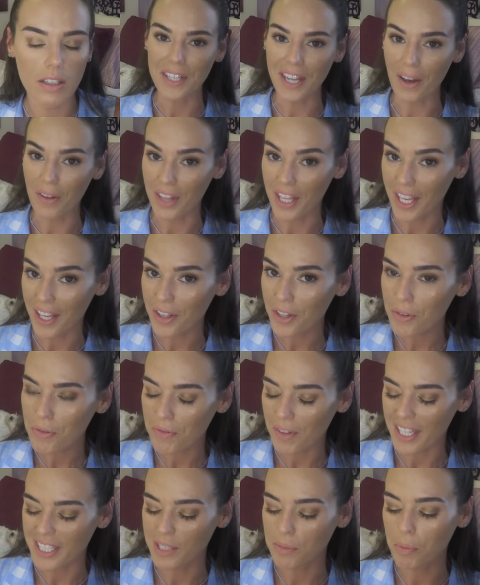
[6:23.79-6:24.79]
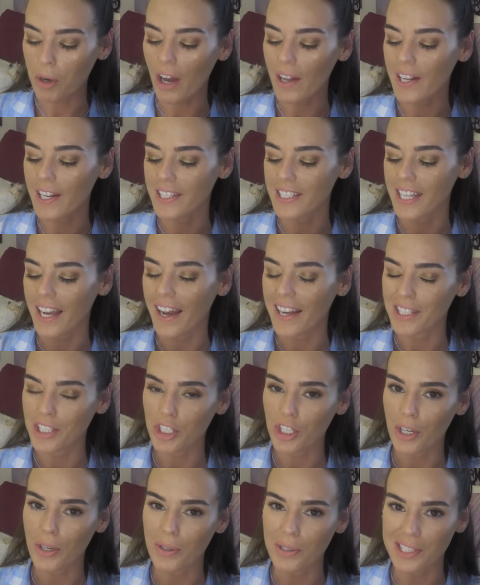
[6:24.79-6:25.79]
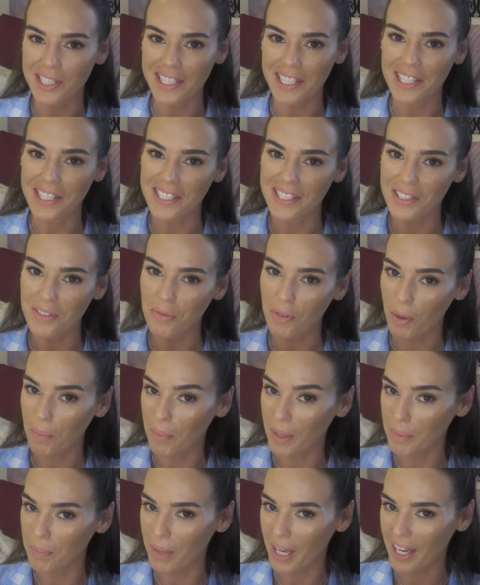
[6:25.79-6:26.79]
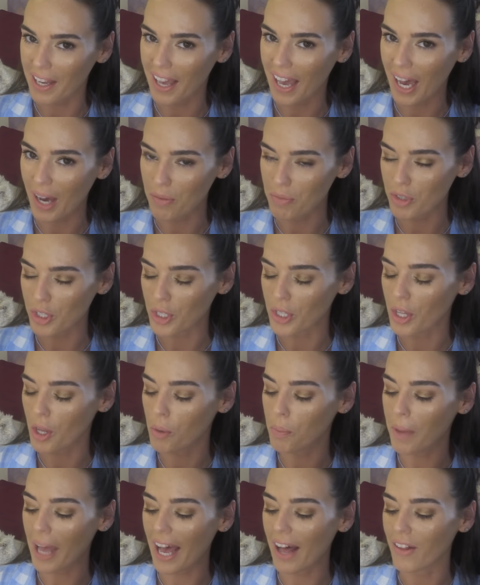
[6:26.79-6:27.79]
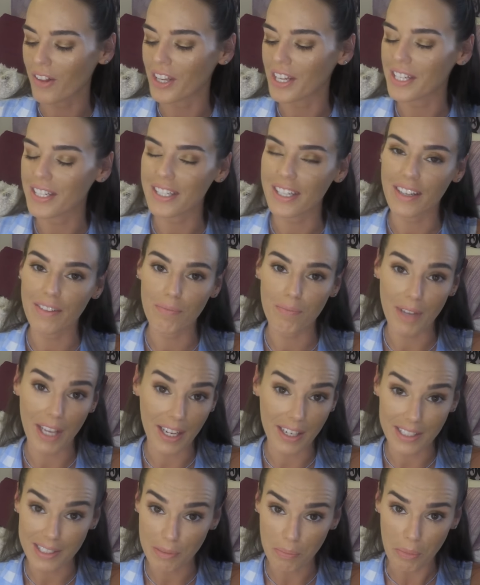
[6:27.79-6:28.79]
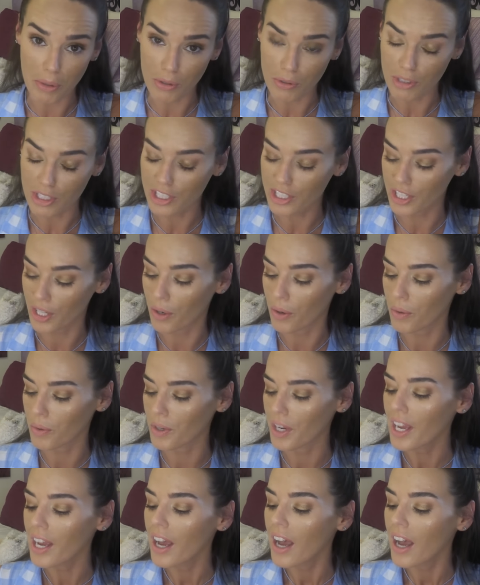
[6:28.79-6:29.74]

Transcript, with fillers: Now the other face product I chose is from my Becca Afterglow palette and it's Moonstone.